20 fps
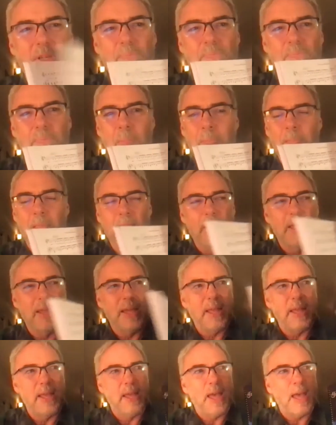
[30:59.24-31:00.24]
them.
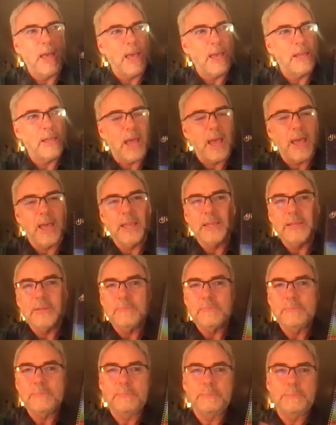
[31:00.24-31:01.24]
Okay. And I
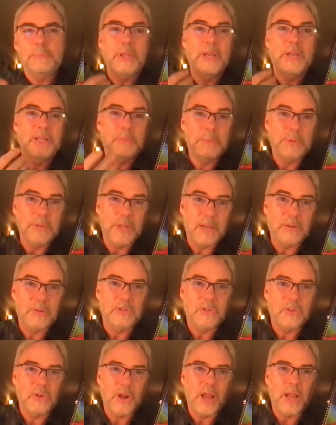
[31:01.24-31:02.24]
played a piano
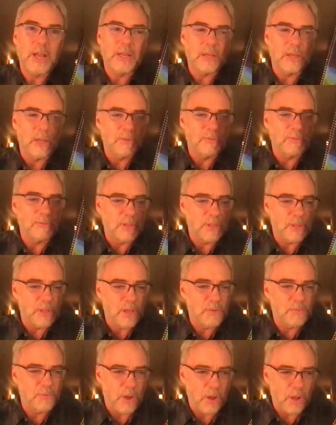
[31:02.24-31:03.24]
track of the,
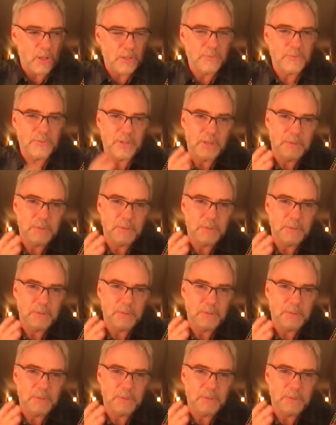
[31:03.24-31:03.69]
of all of